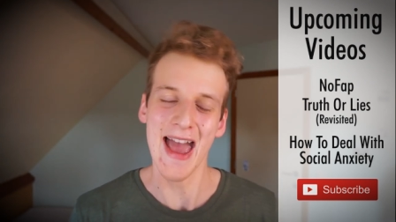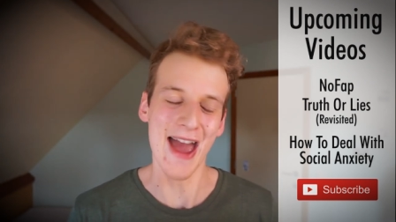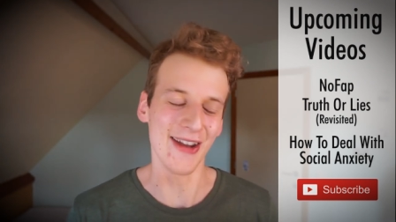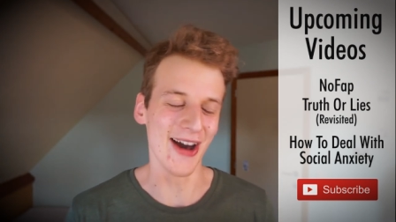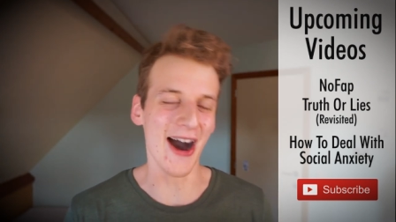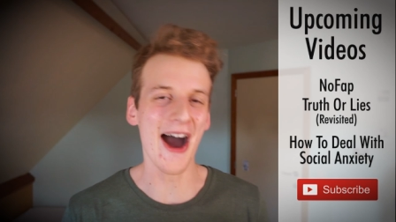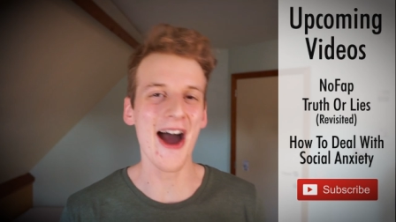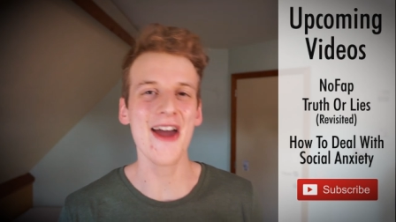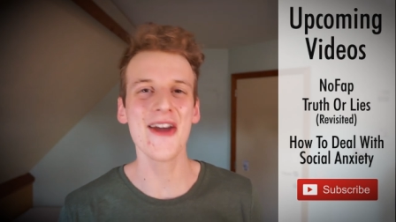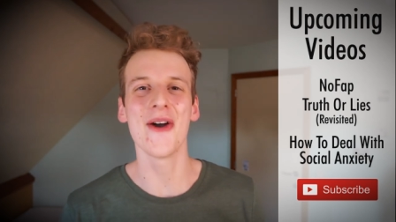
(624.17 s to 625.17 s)
And
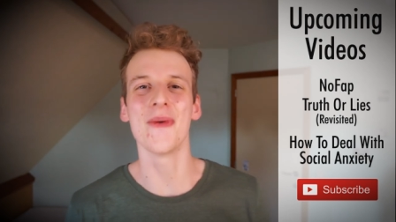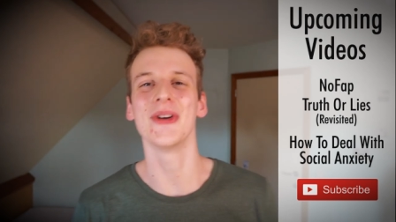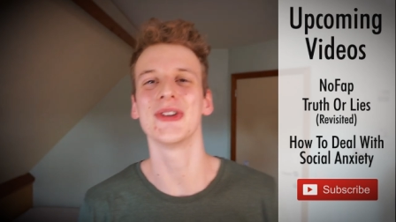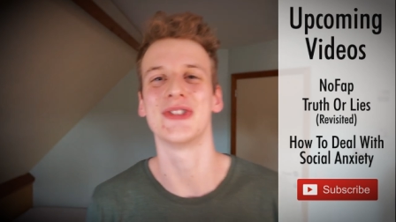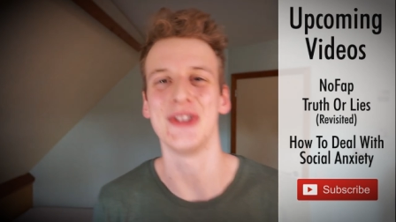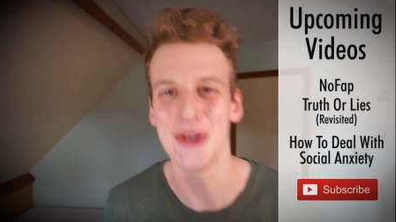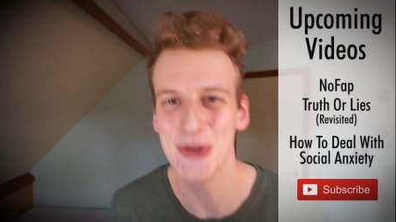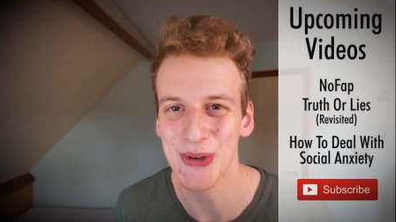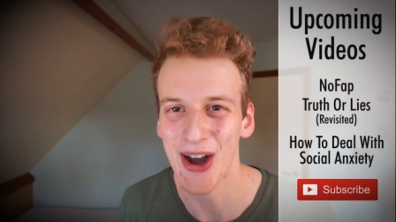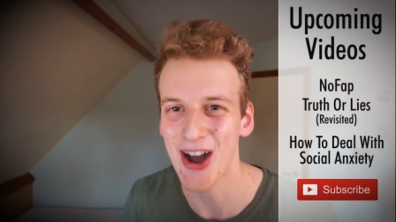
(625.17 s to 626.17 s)
I will see
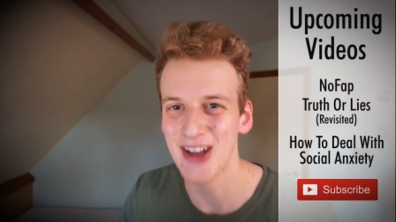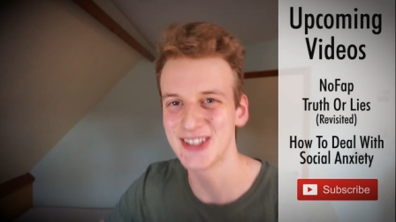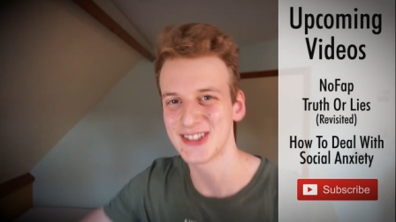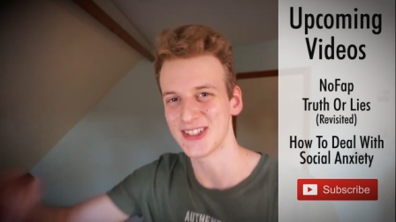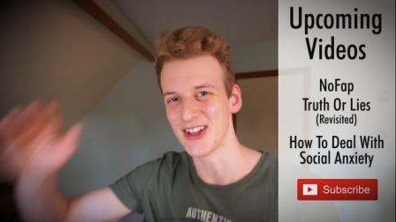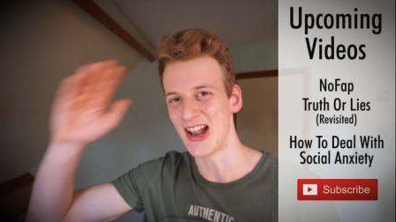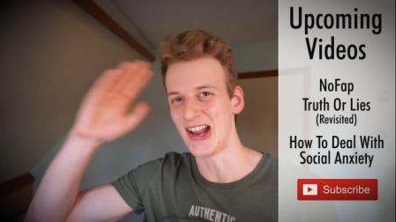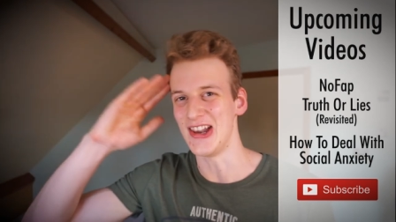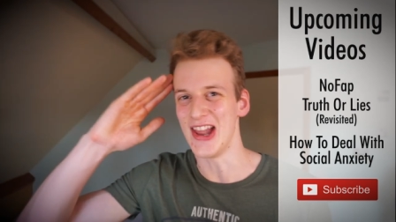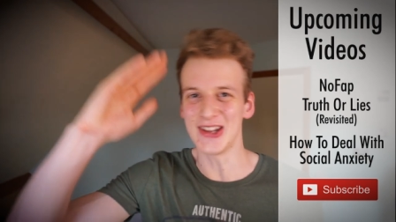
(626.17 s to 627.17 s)
you guys
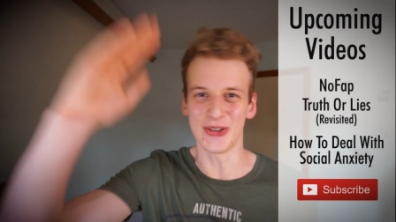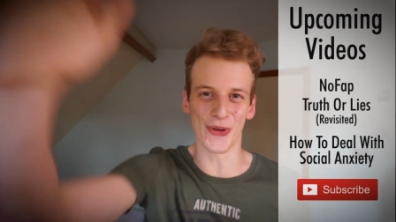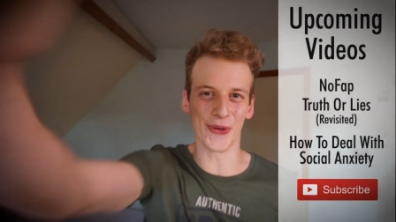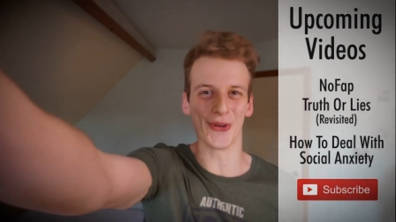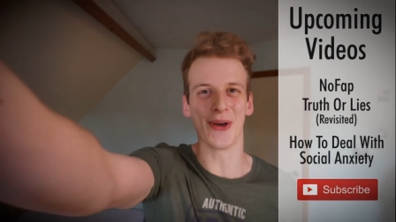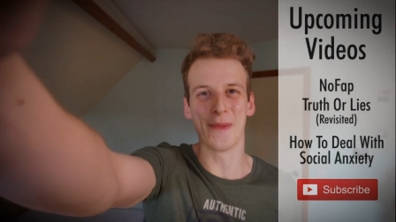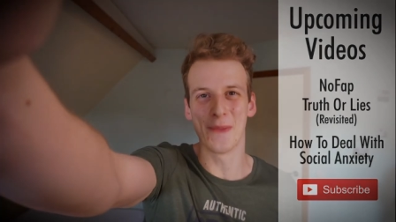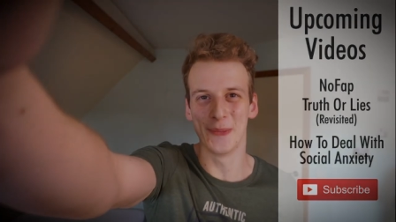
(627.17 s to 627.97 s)
later.